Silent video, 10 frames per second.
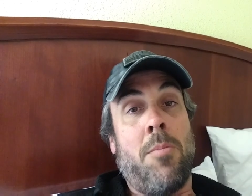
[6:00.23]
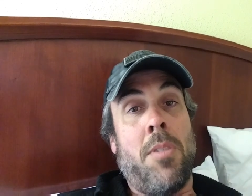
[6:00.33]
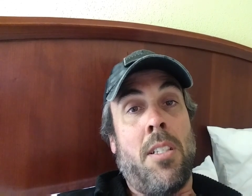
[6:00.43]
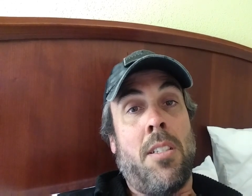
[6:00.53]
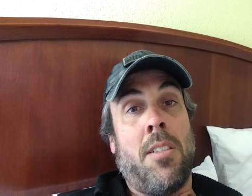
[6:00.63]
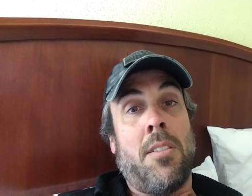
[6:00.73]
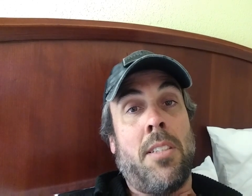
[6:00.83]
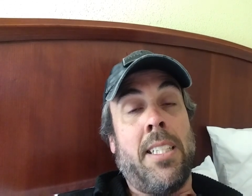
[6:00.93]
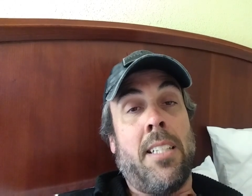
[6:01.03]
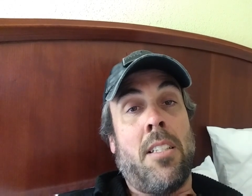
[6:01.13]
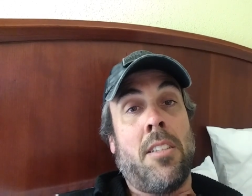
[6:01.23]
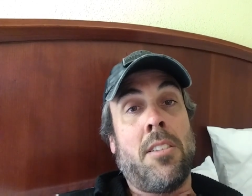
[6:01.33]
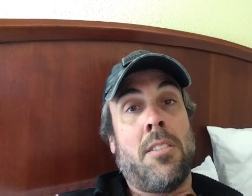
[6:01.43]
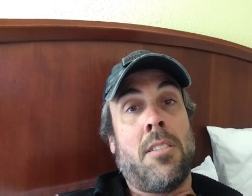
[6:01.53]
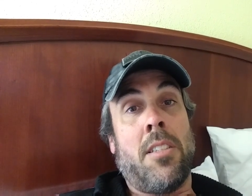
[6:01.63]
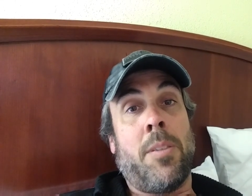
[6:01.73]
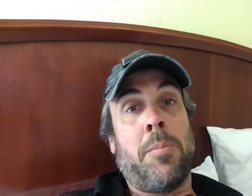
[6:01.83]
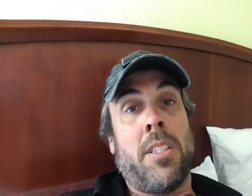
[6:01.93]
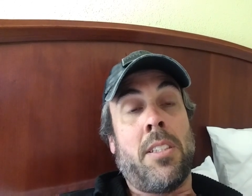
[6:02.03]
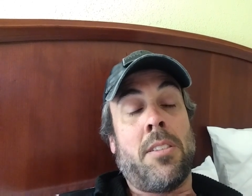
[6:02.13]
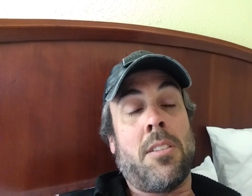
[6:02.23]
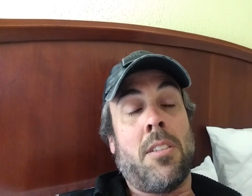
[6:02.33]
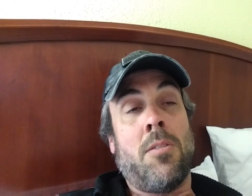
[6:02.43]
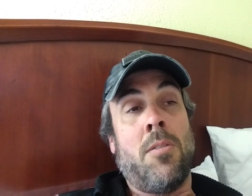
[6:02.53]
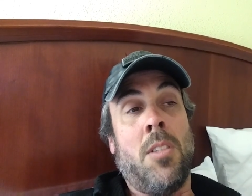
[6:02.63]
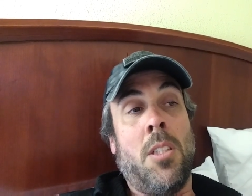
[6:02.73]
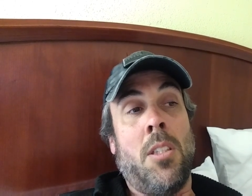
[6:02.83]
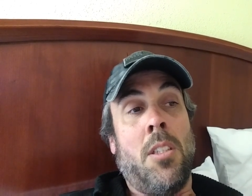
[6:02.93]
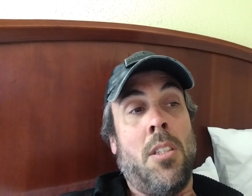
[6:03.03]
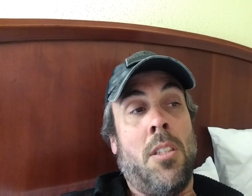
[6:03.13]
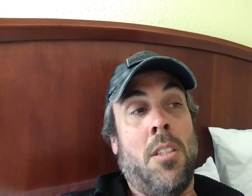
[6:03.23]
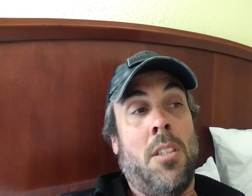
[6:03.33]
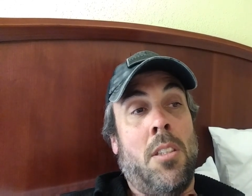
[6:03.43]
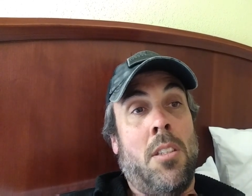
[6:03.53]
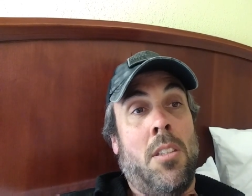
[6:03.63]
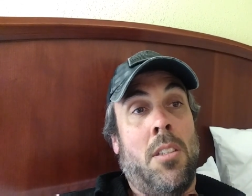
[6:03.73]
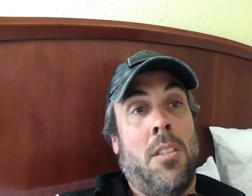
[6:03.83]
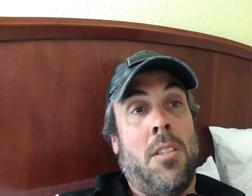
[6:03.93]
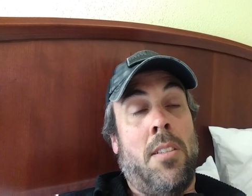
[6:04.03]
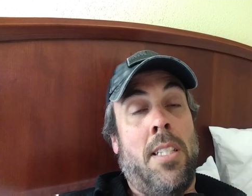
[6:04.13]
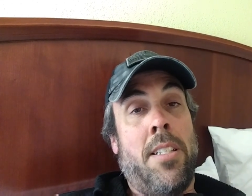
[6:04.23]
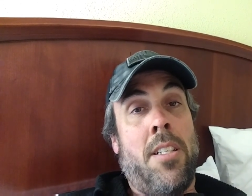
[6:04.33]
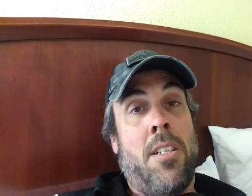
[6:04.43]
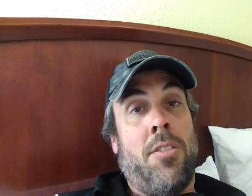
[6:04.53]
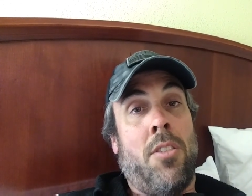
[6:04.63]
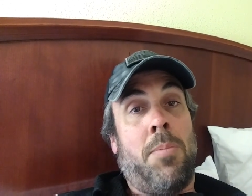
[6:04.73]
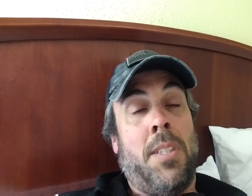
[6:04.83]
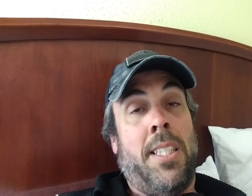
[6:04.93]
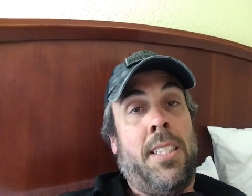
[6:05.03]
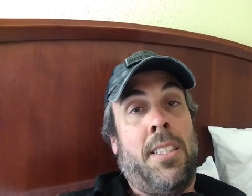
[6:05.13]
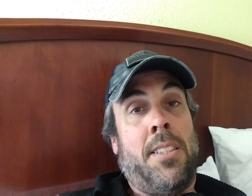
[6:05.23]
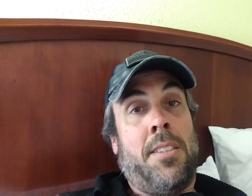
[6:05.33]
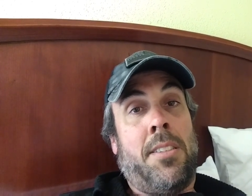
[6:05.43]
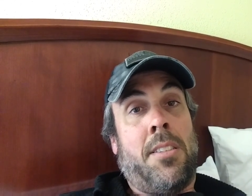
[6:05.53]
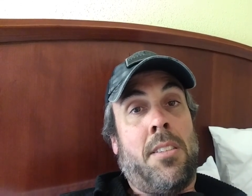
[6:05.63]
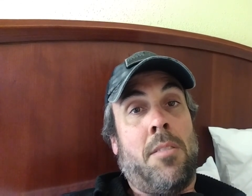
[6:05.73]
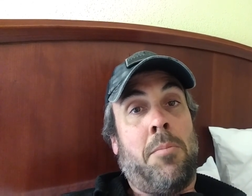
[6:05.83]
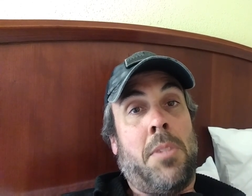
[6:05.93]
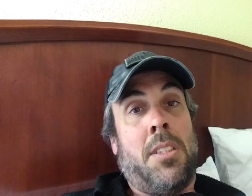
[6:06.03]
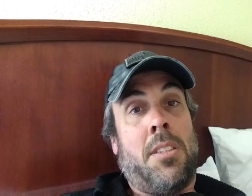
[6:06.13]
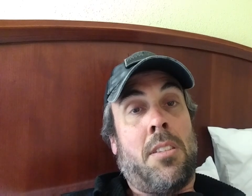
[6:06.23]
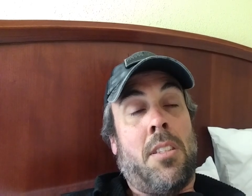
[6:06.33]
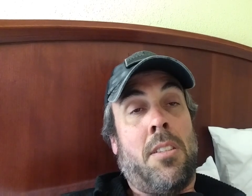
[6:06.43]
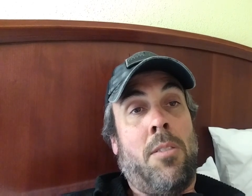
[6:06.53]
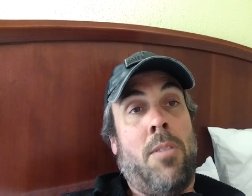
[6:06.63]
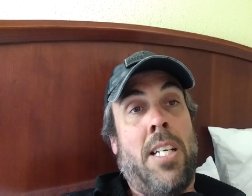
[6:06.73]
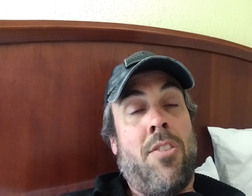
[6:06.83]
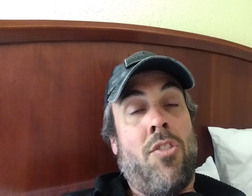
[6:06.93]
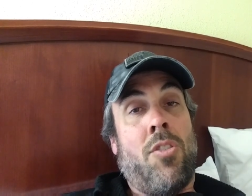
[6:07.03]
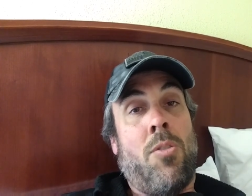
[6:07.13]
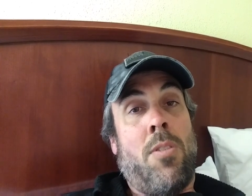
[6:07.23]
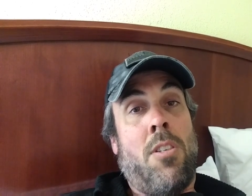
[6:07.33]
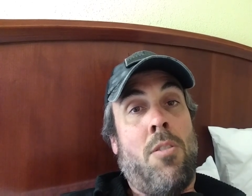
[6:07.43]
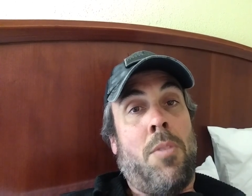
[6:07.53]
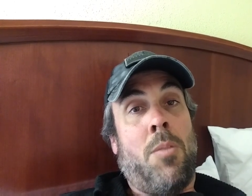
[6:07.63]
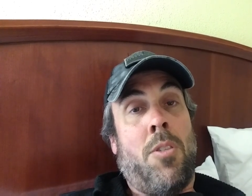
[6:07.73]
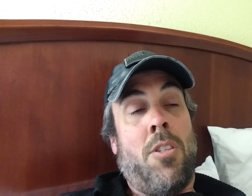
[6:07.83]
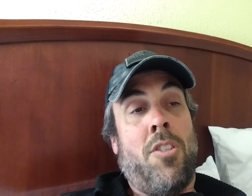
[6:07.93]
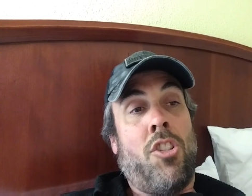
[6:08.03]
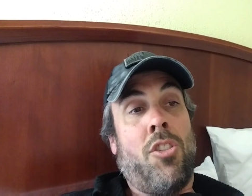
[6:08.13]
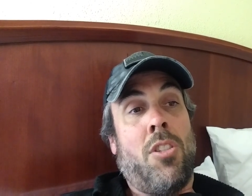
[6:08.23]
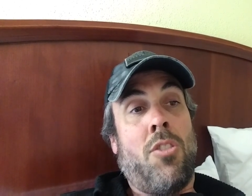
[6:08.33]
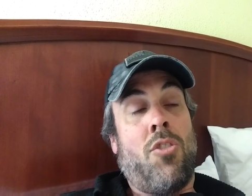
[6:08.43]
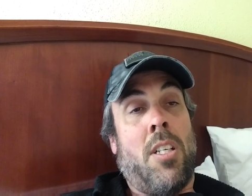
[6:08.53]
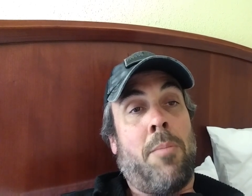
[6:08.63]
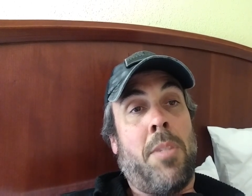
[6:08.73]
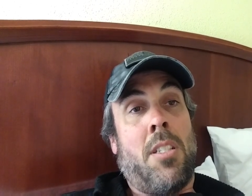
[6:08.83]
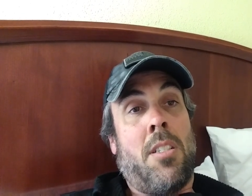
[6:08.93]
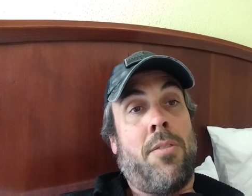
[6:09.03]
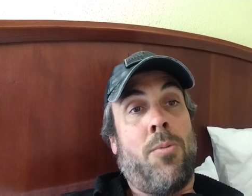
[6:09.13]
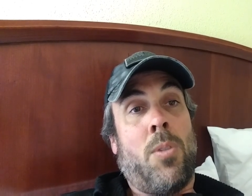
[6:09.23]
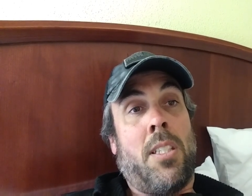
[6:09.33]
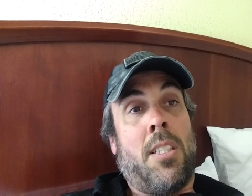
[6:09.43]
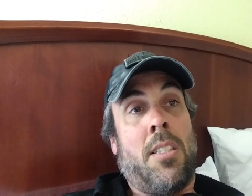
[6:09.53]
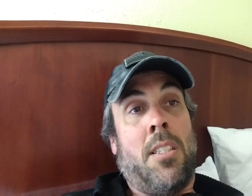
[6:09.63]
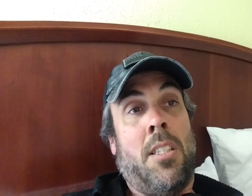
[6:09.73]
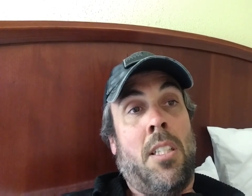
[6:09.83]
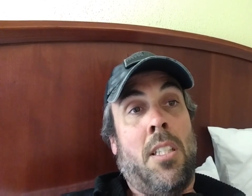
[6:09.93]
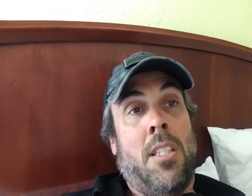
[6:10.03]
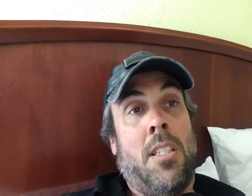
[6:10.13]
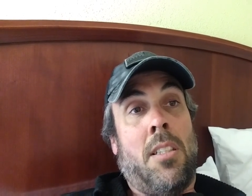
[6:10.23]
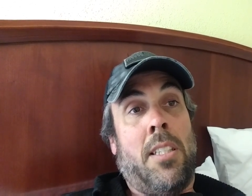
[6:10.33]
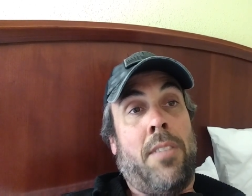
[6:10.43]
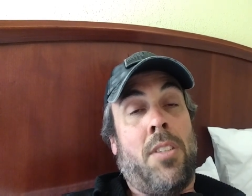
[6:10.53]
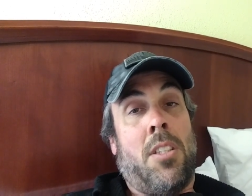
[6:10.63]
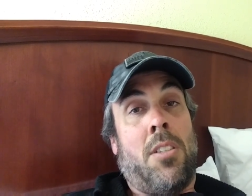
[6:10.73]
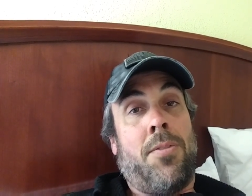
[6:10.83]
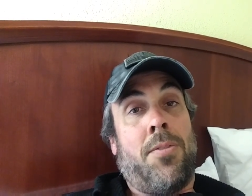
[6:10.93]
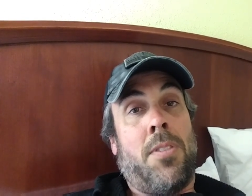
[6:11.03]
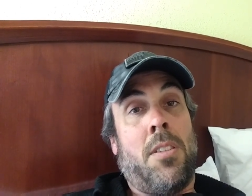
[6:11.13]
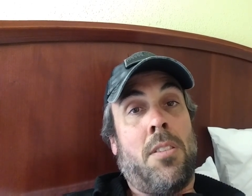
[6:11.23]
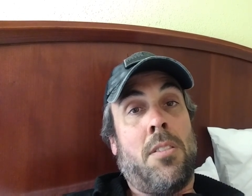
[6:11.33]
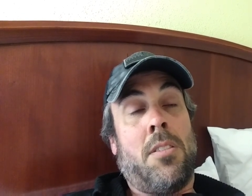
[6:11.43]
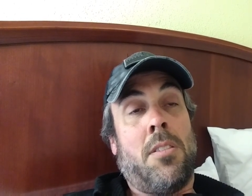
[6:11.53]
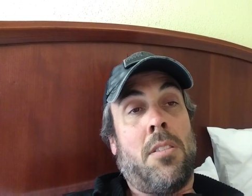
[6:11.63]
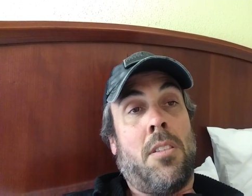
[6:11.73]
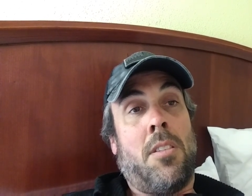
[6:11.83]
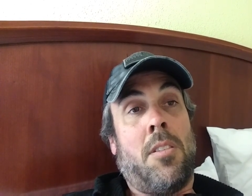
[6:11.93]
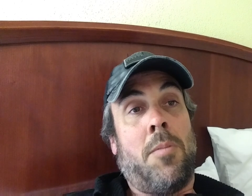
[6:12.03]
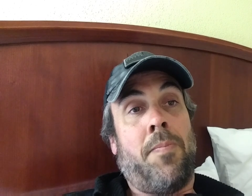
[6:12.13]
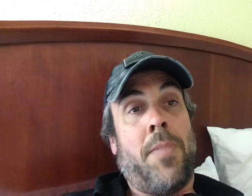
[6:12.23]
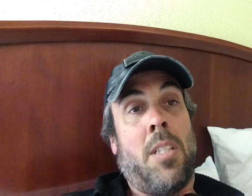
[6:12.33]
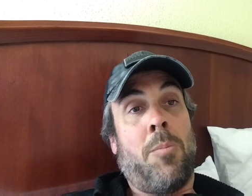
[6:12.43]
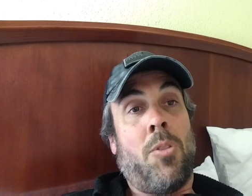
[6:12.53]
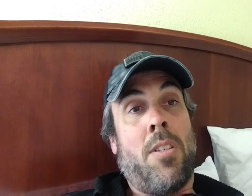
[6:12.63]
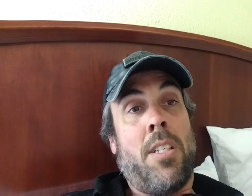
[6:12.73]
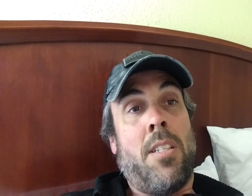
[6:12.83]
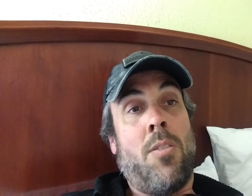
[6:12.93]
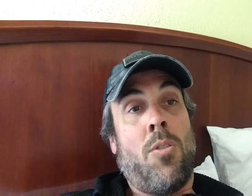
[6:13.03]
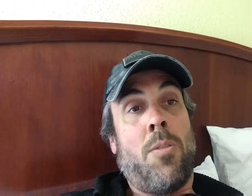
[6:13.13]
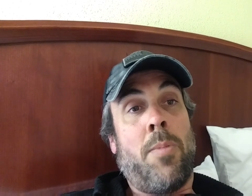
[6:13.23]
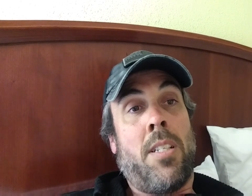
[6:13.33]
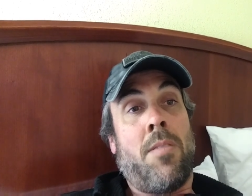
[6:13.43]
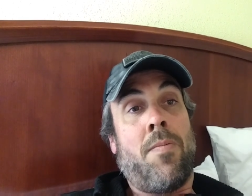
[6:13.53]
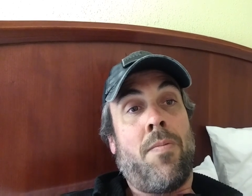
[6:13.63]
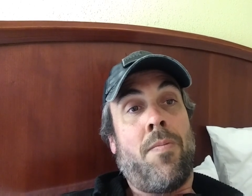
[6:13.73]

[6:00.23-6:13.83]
but they got a lot of good stuff up there. So, all right, y'all. So the plan is Miss Early Riser's going home tomorrow. She's gonna drop me off where I left off, and I'm gonna start heading northbound